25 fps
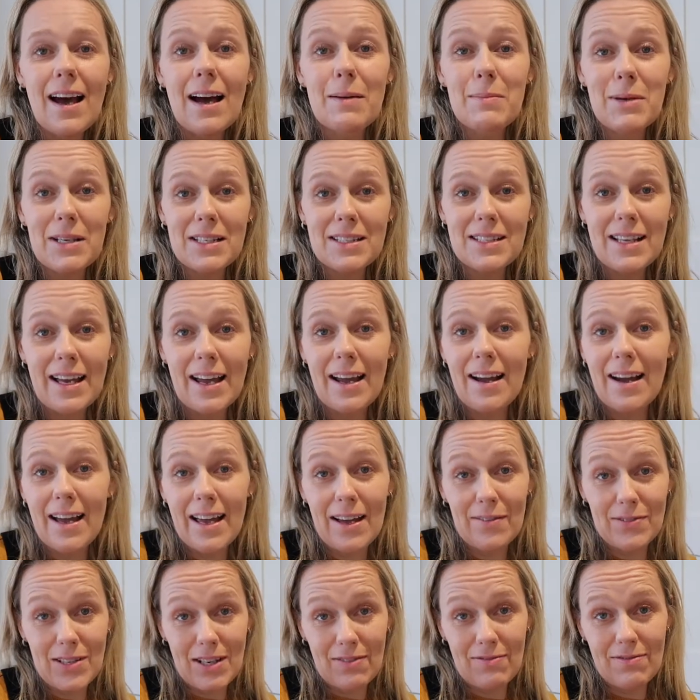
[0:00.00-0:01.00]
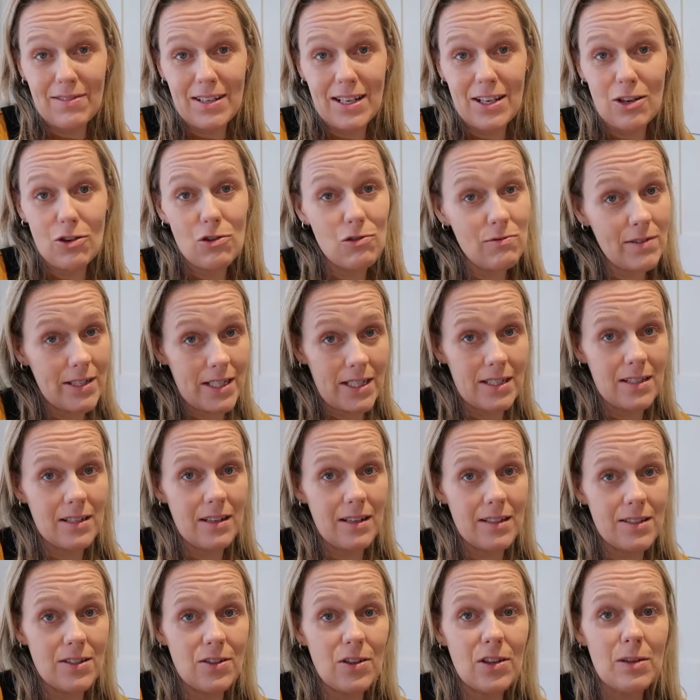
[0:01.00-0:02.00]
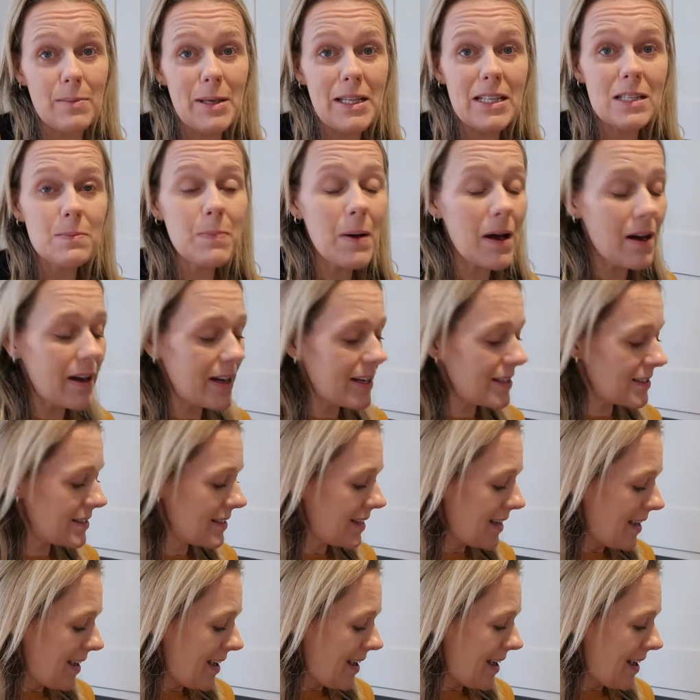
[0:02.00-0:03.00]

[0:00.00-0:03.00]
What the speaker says: I must say I have definitely already started on the mince pies.